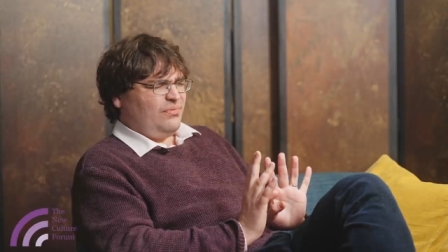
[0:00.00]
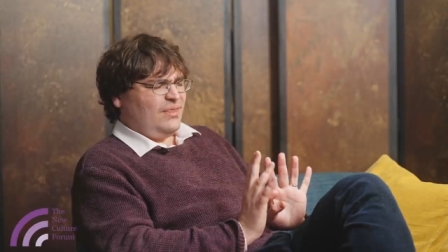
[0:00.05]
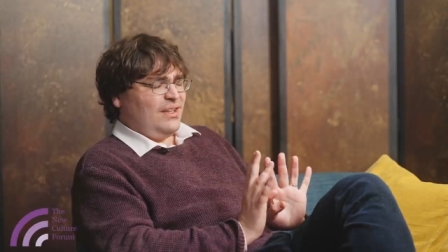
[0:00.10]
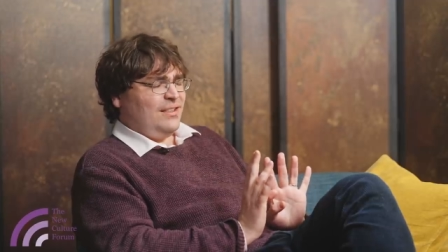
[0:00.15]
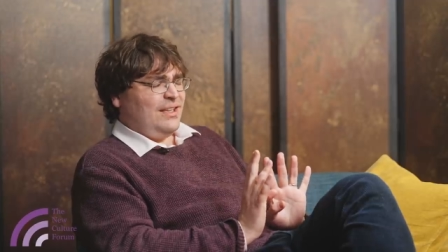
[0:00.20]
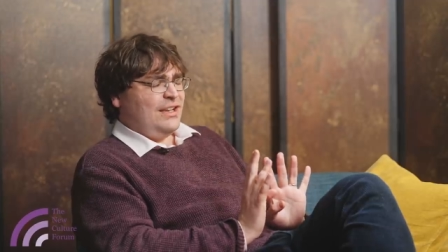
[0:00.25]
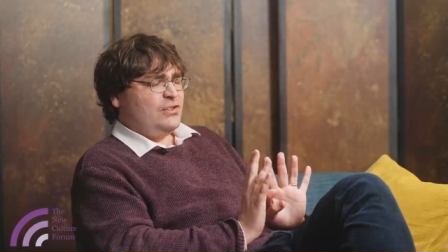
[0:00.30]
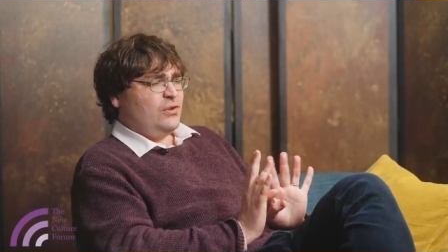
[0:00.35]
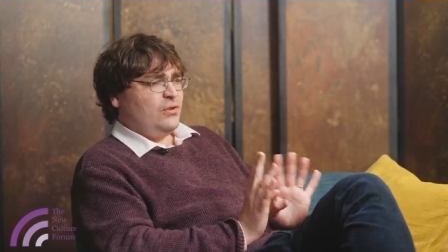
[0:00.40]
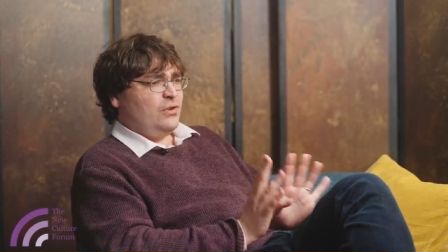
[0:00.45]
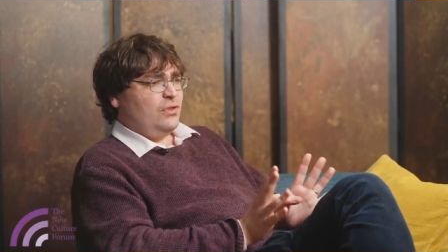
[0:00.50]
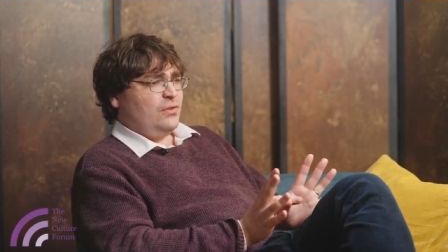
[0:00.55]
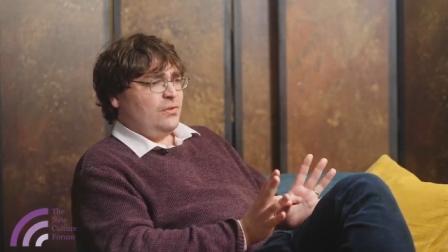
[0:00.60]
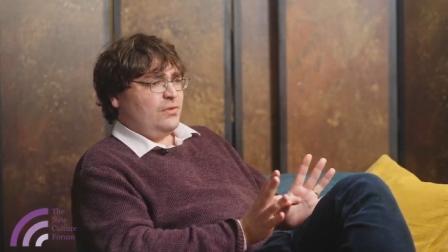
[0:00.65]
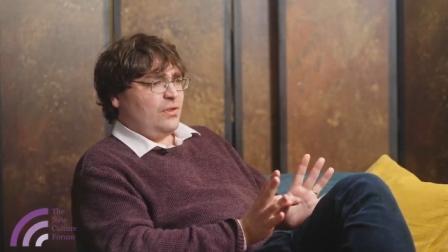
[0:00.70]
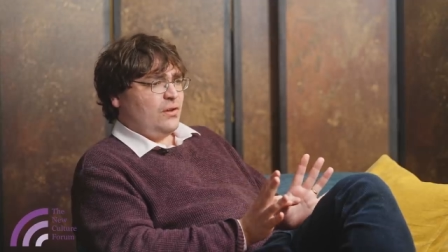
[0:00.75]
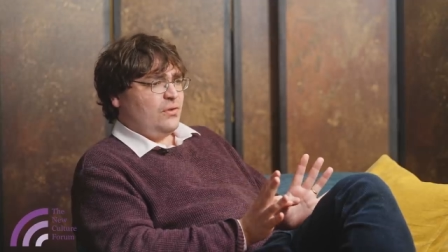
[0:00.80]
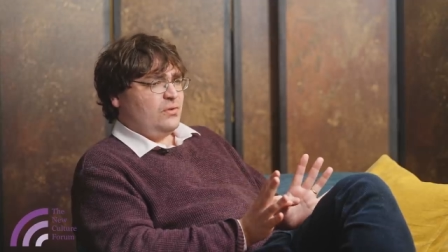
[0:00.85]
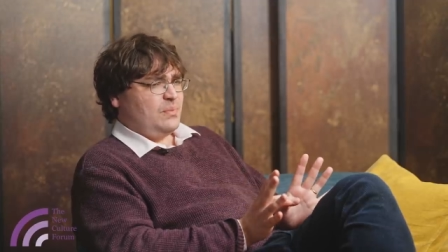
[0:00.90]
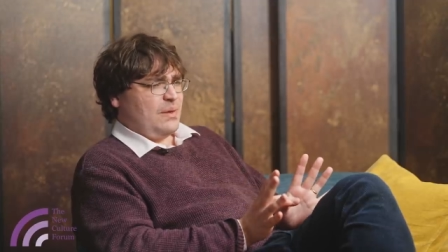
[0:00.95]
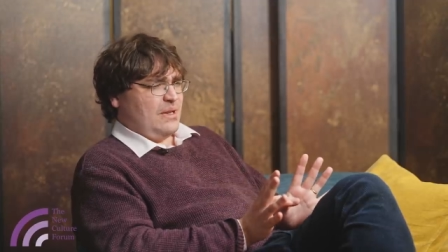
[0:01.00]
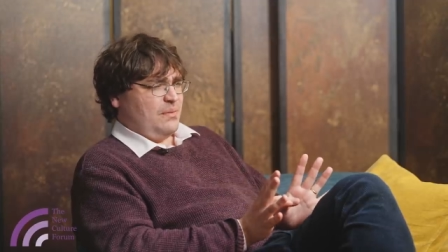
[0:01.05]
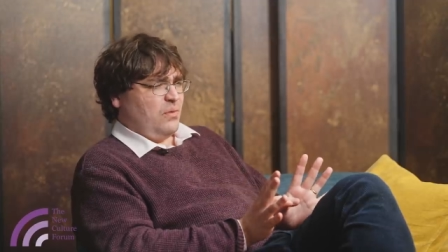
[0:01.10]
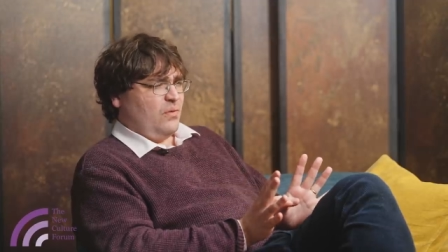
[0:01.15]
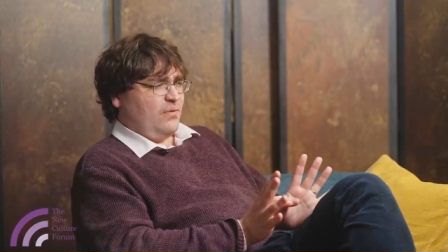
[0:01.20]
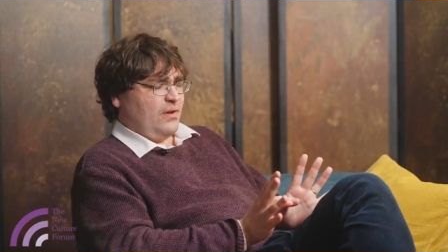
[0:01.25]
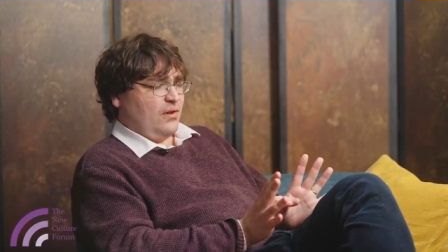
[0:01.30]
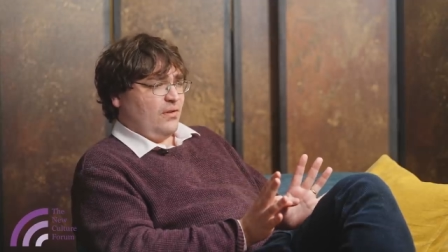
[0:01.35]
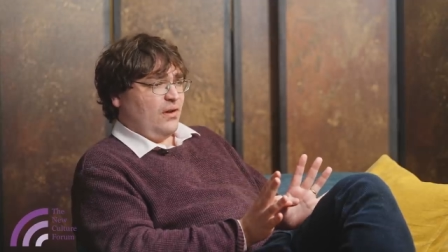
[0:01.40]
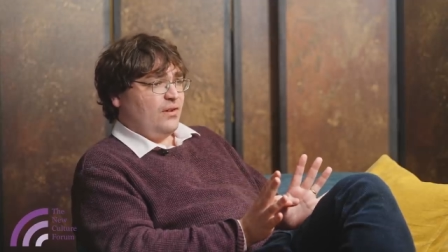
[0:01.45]
They took those
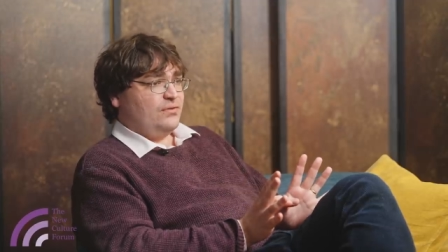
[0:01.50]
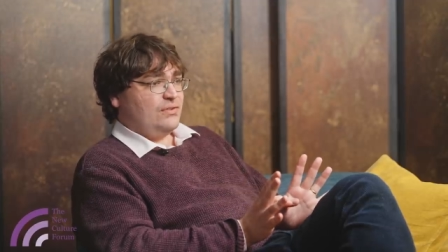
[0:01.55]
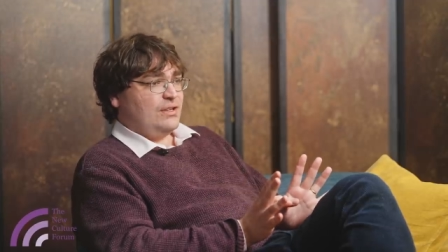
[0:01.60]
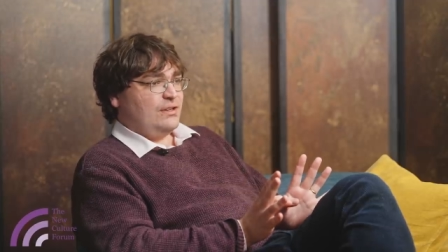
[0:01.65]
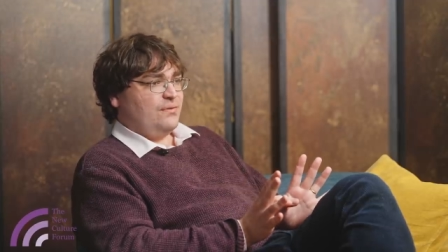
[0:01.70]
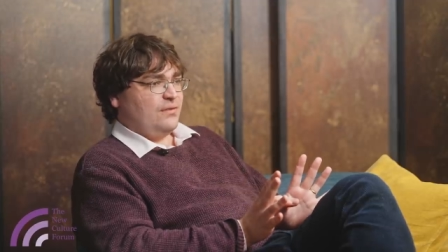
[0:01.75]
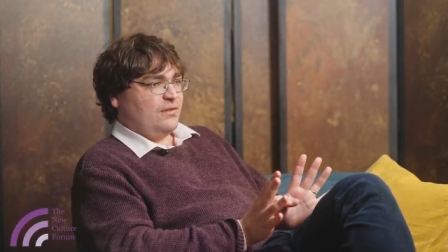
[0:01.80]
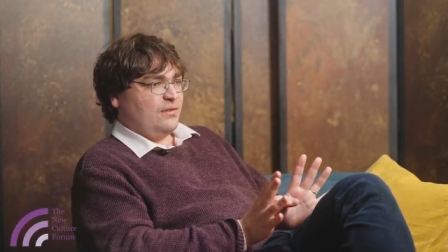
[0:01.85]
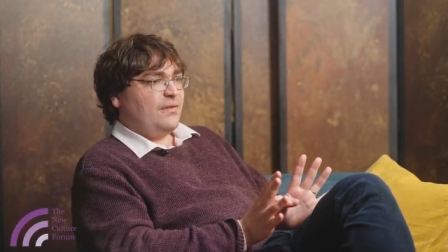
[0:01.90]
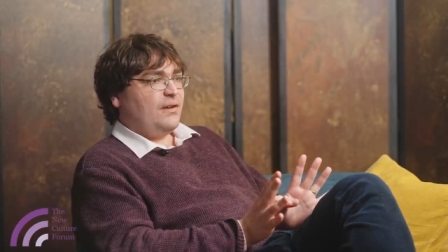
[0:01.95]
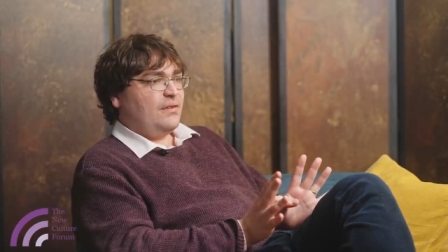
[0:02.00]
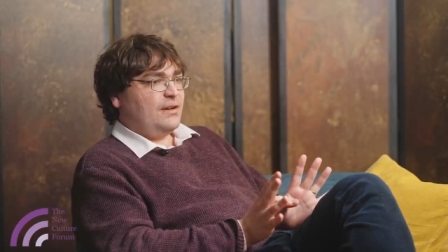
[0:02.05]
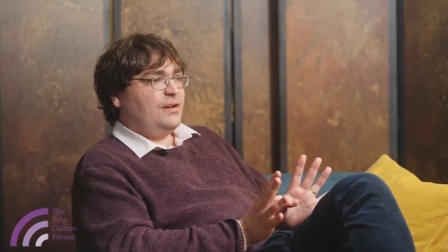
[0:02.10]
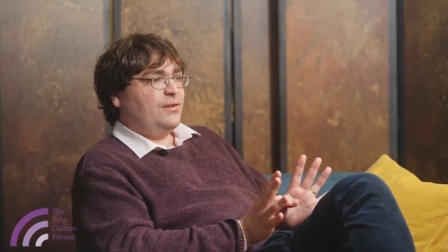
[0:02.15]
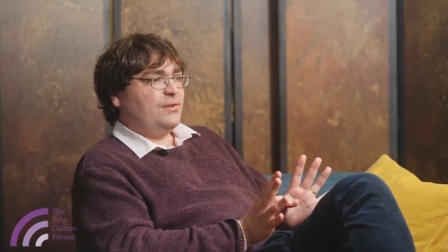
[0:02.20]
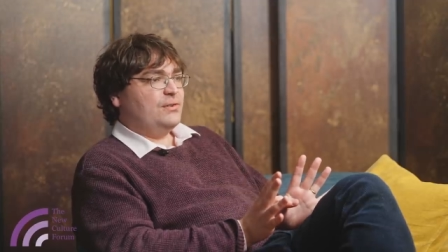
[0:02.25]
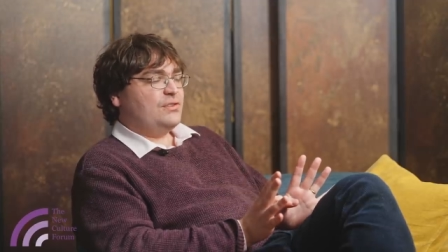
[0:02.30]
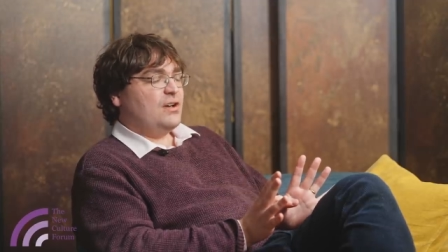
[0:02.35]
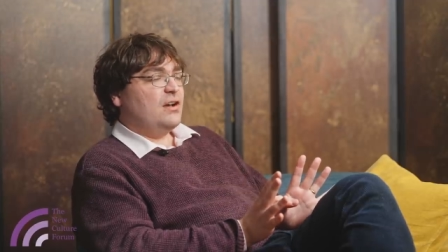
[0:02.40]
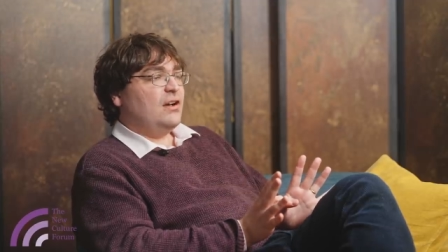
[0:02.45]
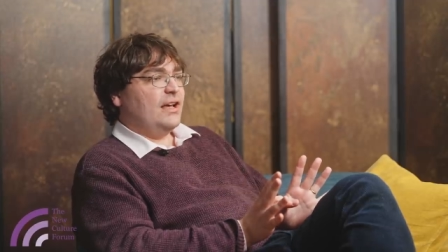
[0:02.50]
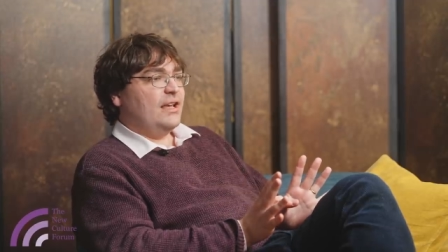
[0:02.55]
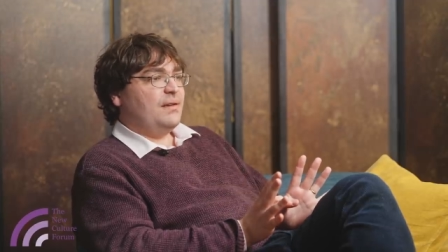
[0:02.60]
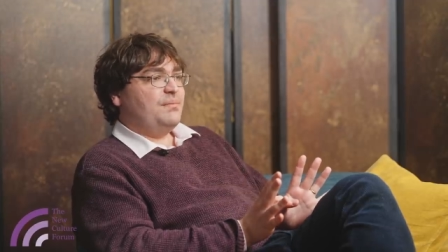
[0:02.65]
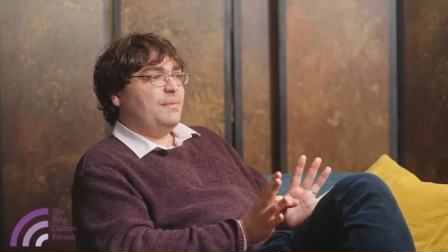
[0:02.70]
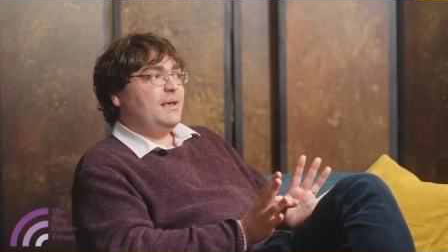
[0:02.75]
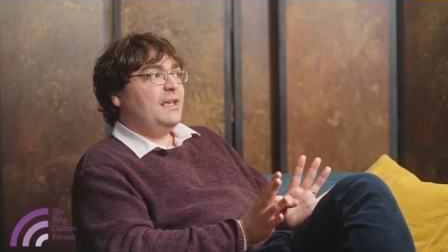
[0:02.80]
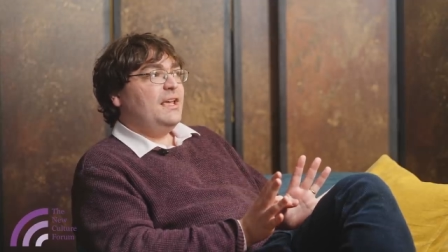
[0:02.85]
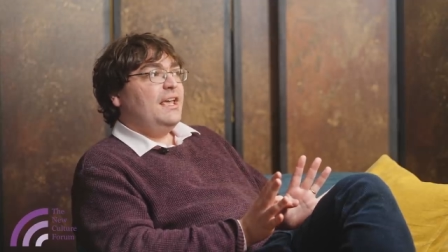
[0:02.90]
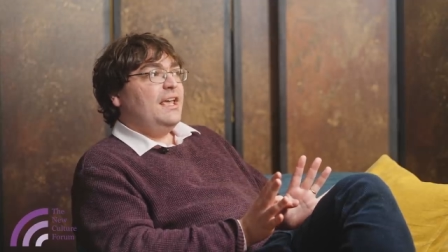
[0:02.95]
people for granted for a very long
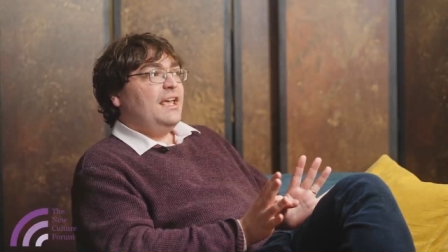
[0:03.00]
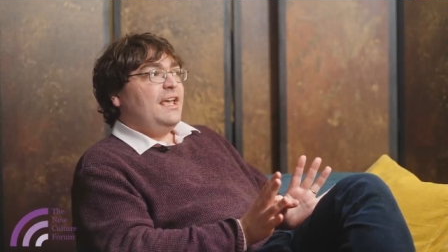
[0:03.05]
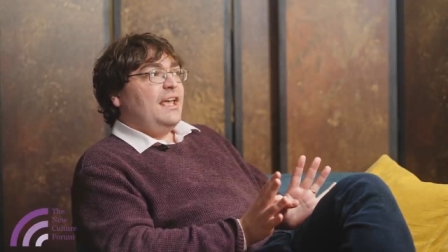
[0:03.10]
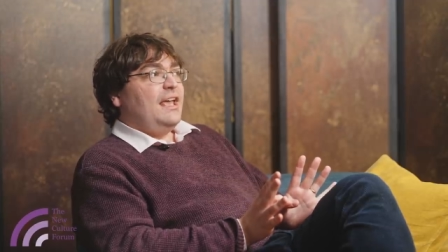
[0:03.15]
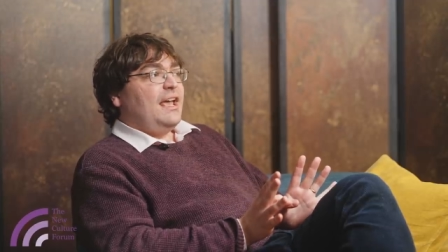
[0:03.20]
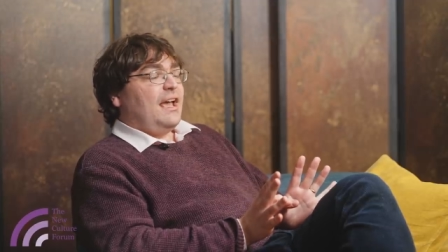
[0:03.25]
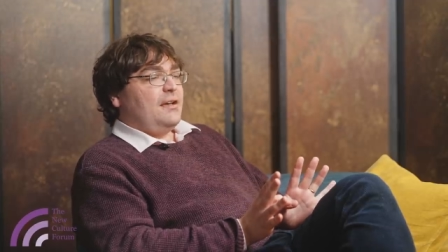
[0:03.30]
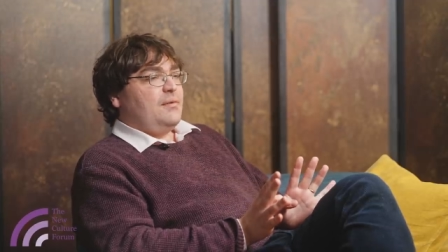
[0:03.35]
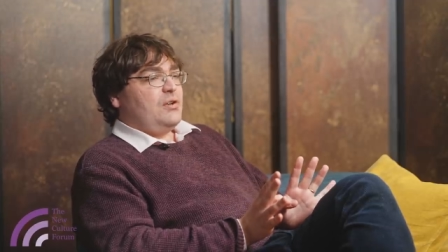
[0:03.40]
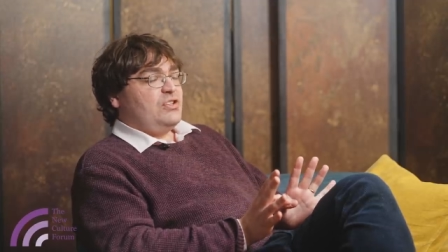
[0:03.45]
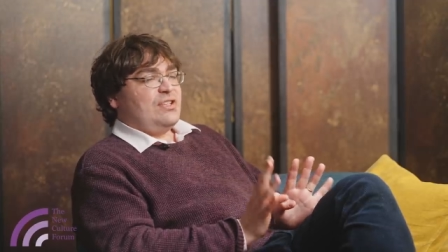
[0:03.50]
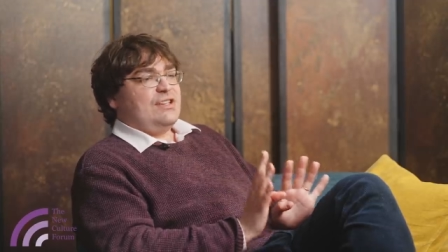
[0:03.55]
time because